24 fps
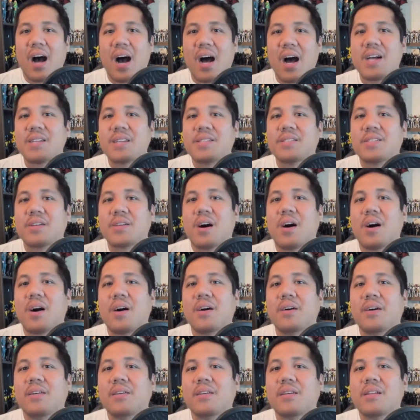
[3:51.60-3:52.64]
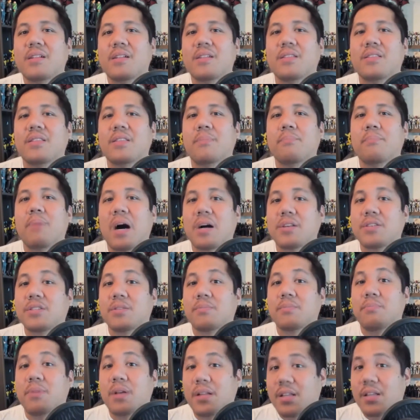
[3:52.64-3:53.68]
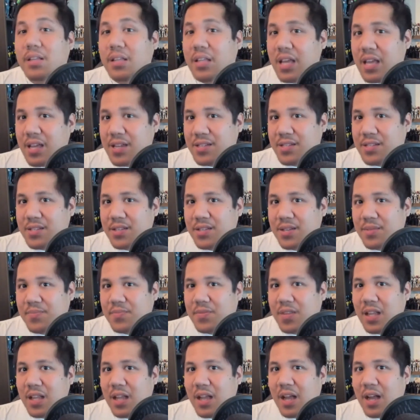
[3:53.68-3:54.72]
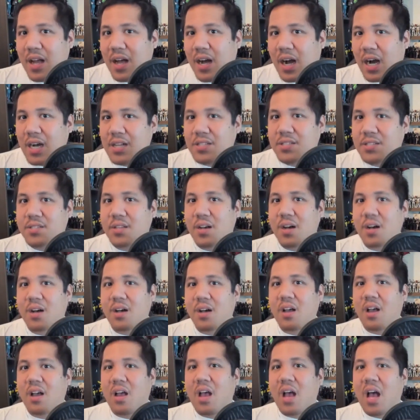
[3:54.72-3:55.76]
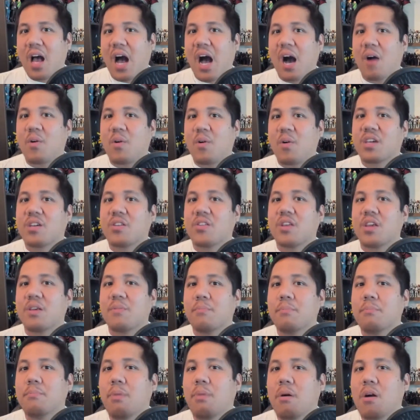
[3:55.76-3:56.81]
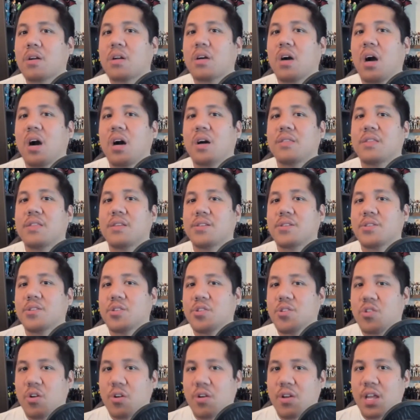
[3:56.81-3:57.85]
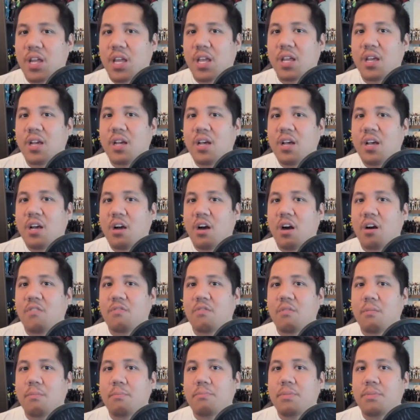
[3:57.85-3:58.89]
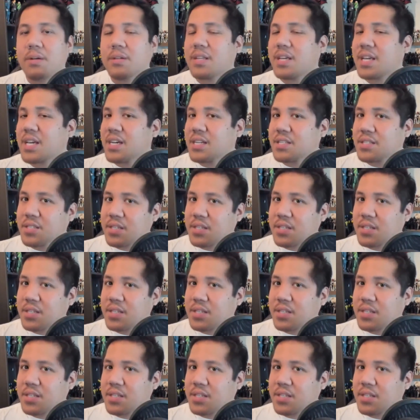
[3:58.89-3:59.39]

I saw the possibilities. I saw how I could embark on this journey of building a